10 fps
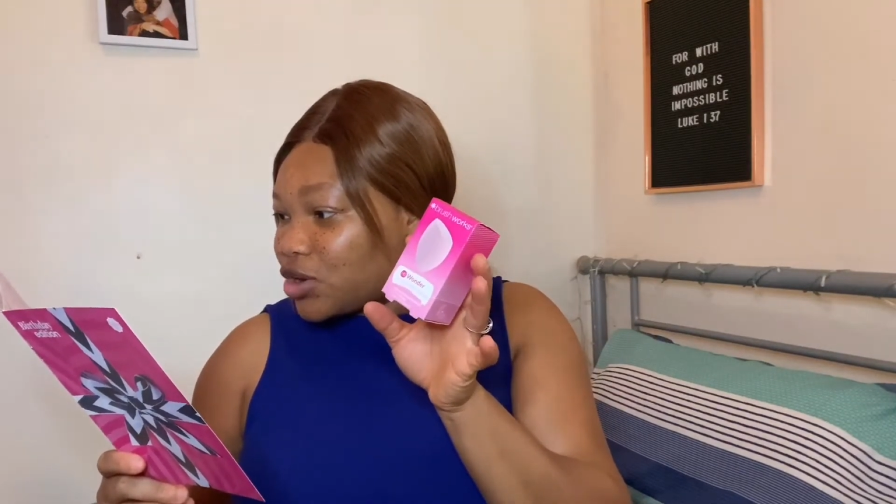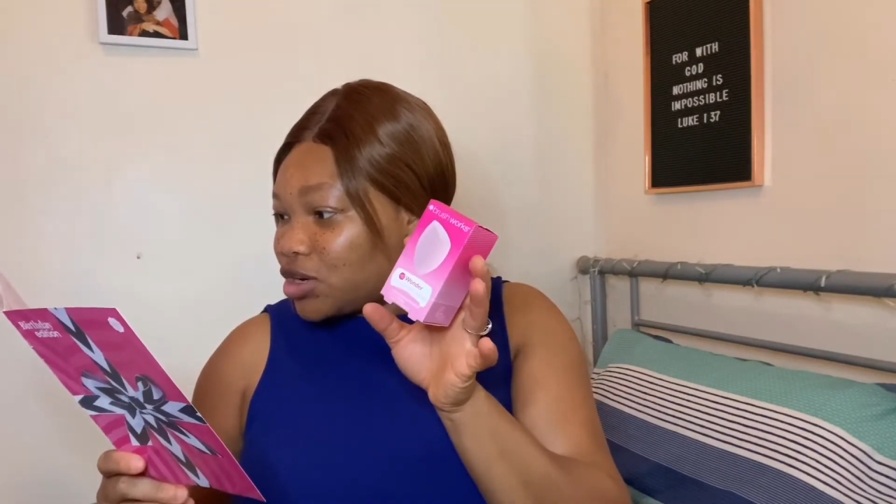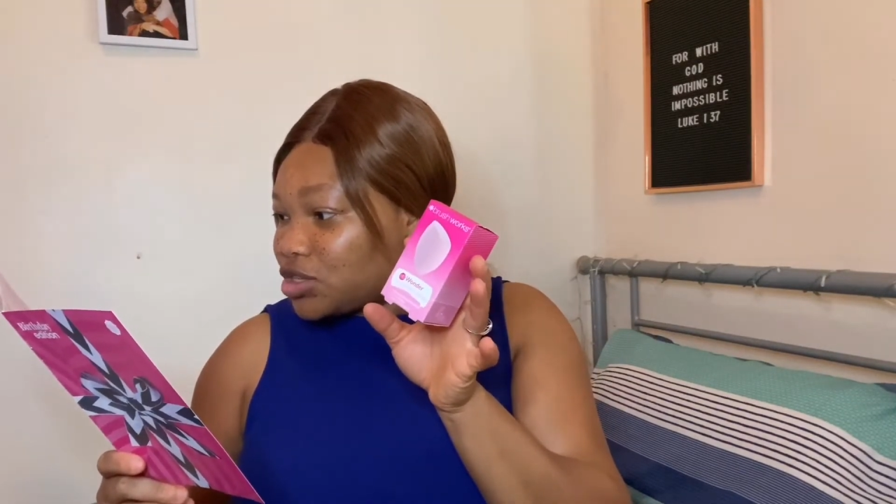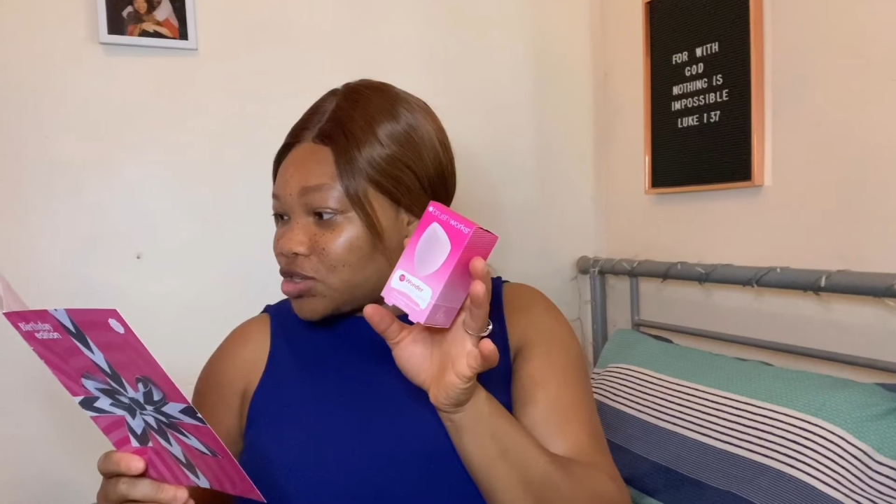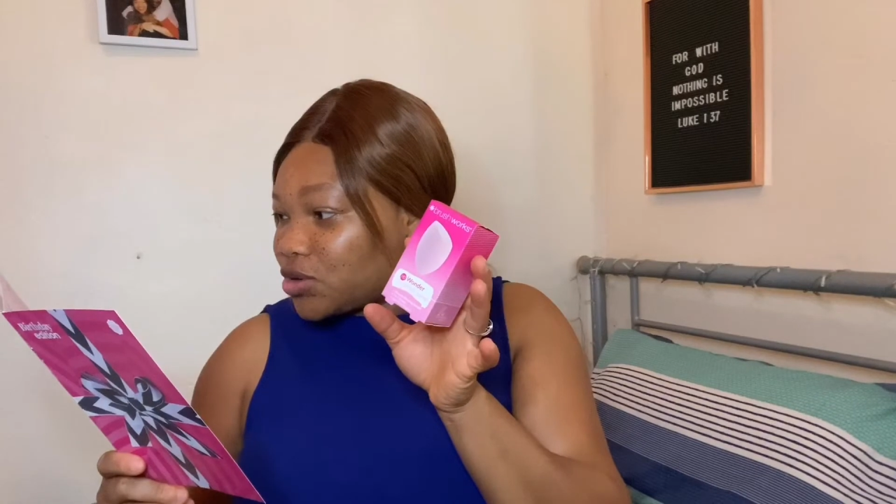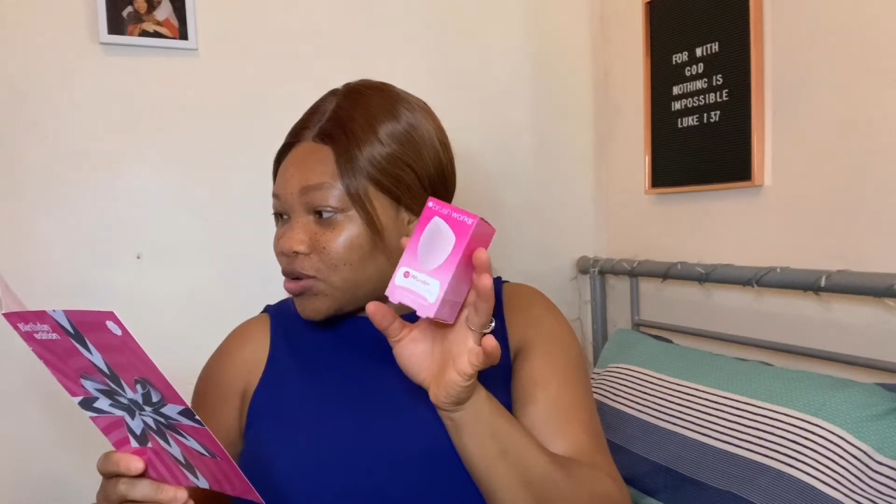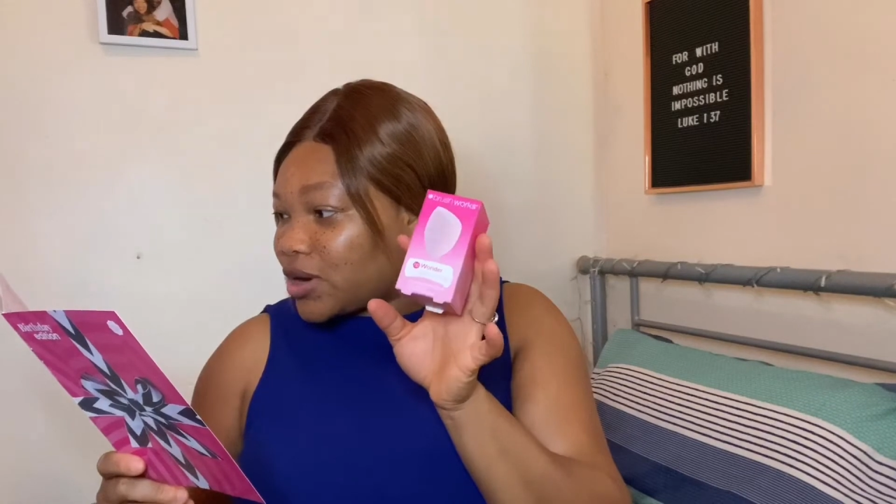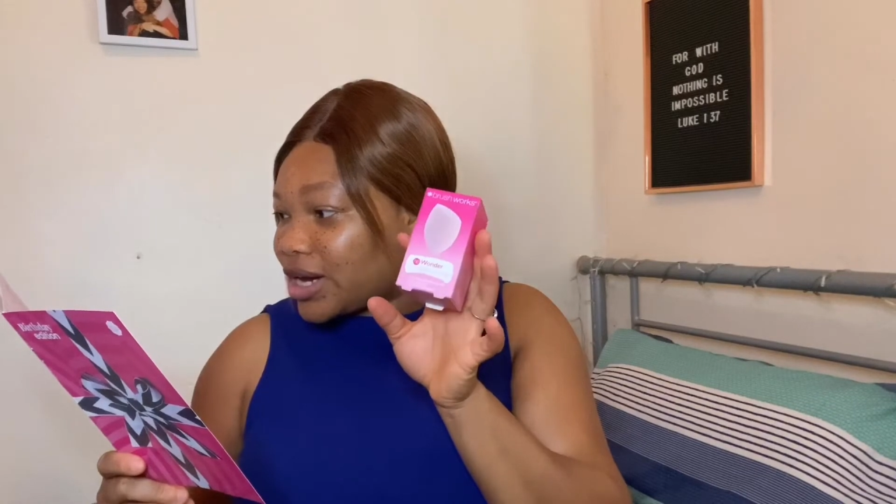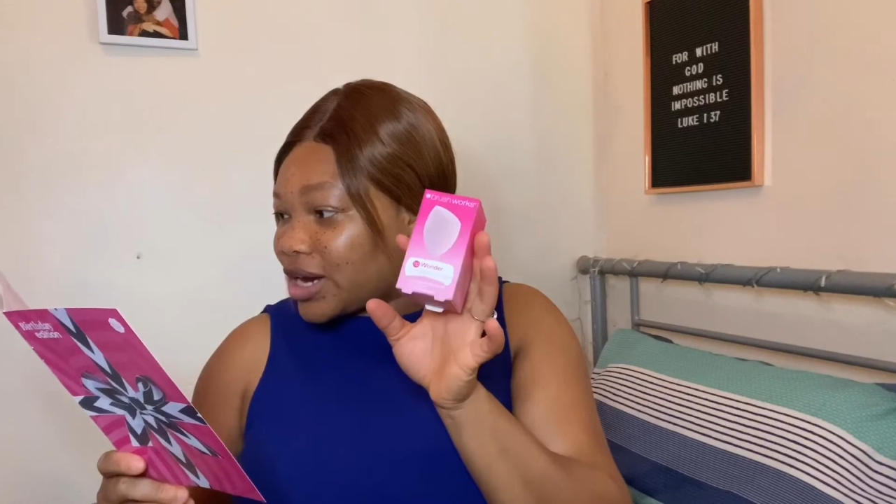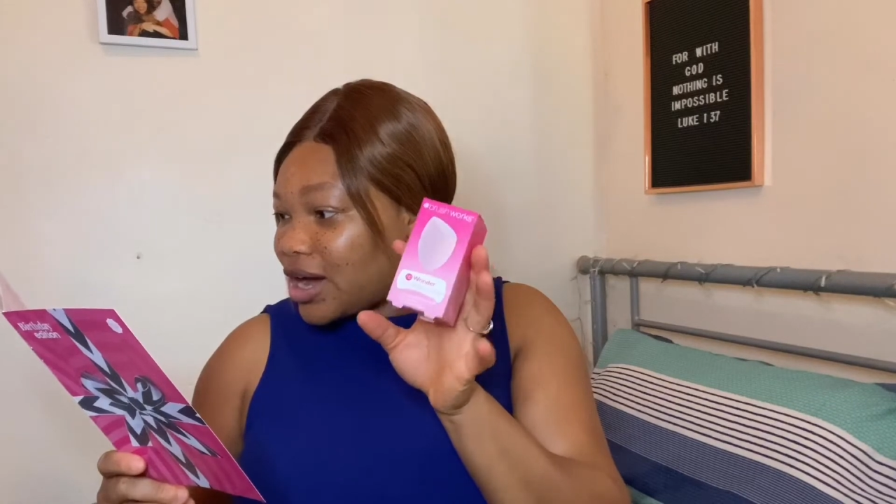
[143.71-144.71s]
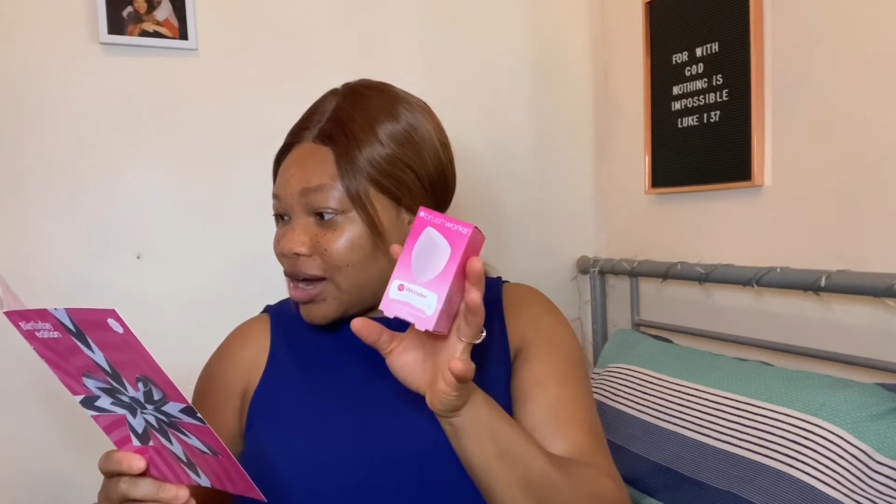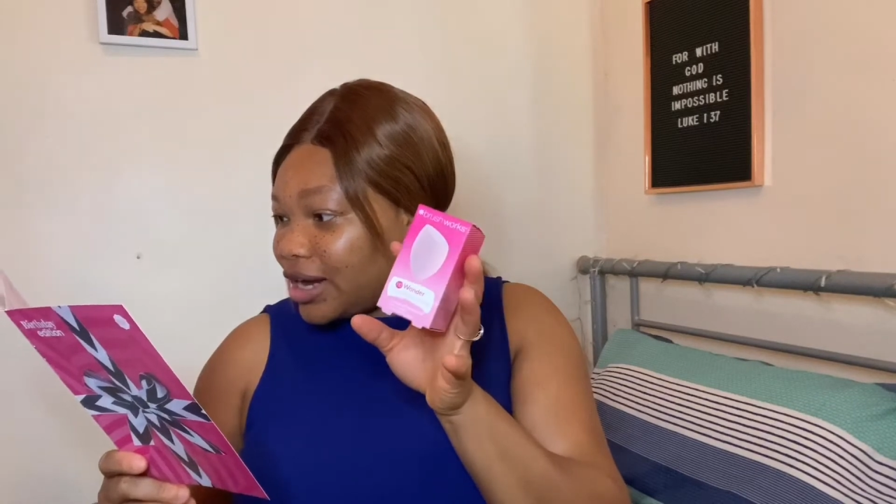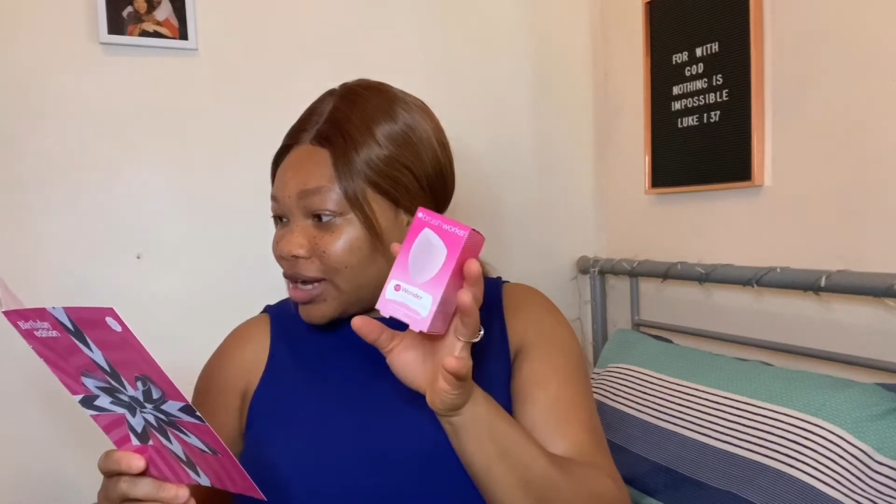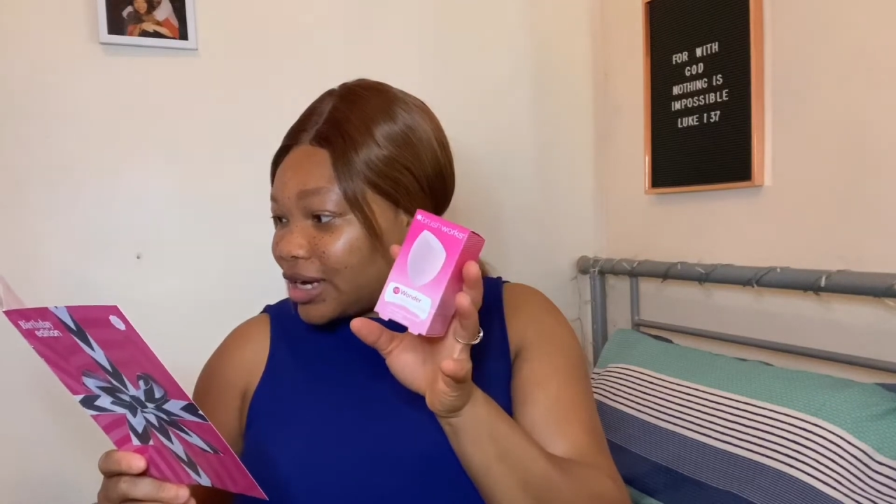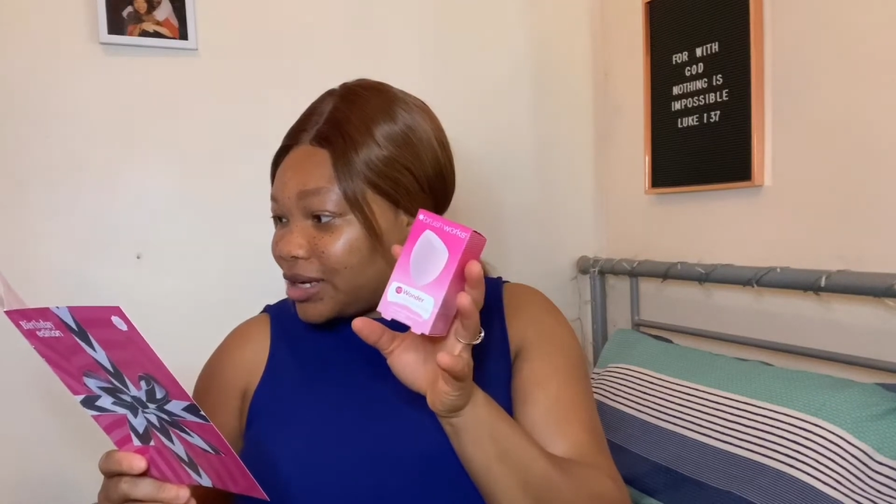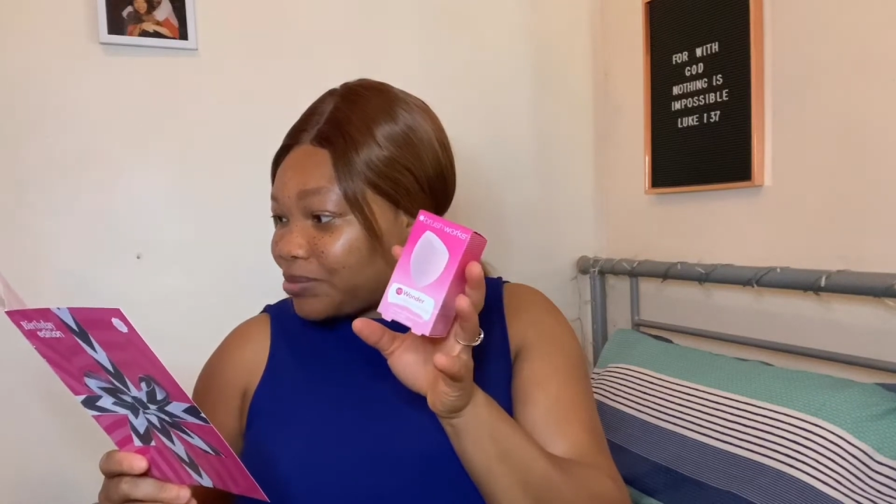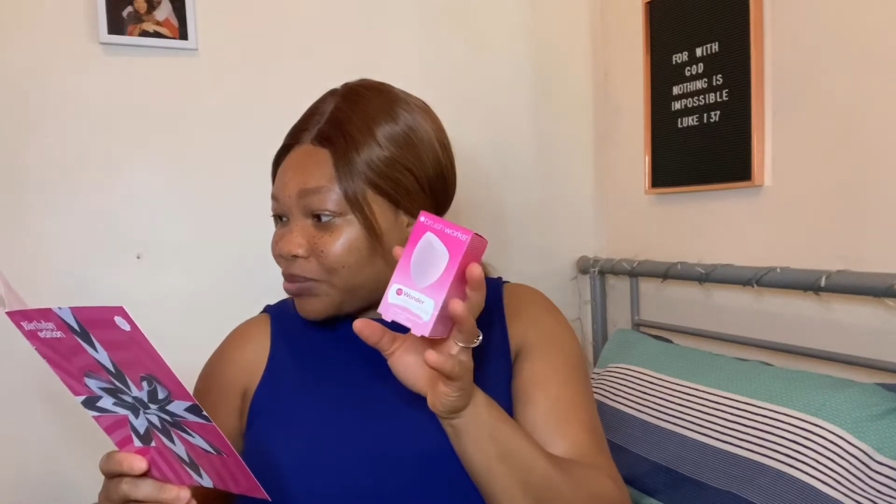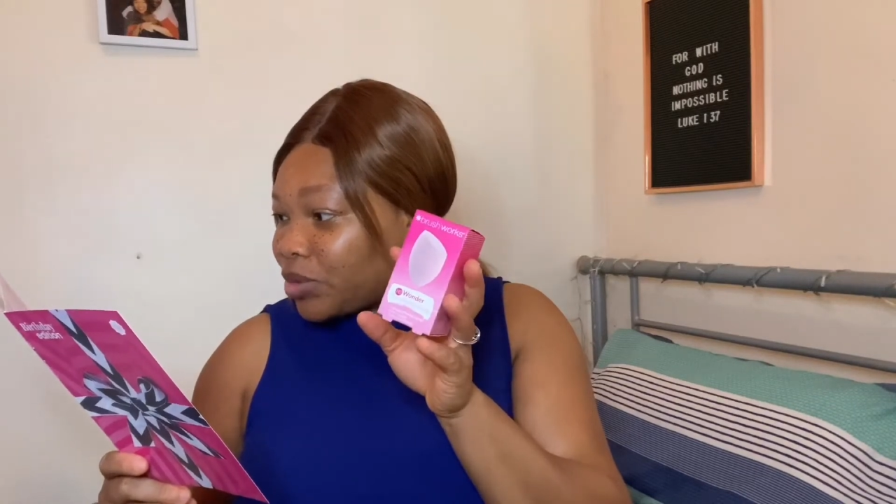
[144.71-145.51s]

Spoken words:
contour and highlight.